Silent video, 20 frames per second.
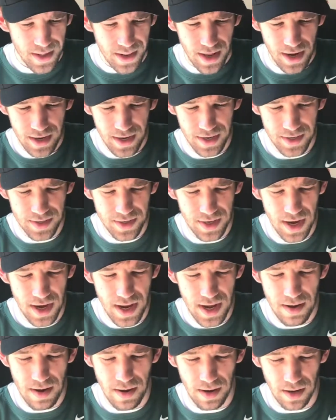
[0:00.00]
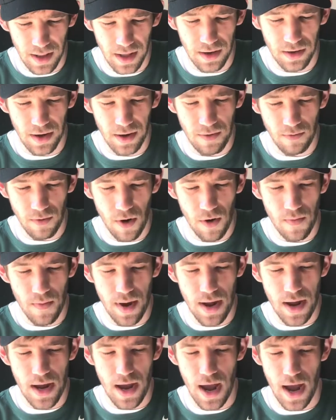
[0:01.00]
like I said, he literally wrote
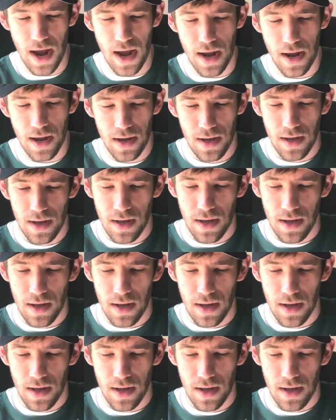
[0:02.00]
me